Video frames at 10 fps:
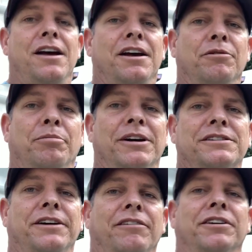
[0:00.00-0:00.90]
We
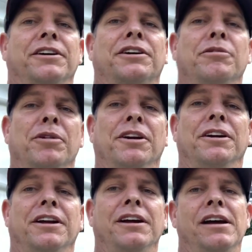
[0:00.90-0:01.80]
basically have a good
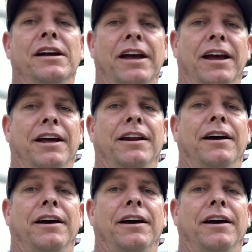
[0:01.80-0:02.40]
community, and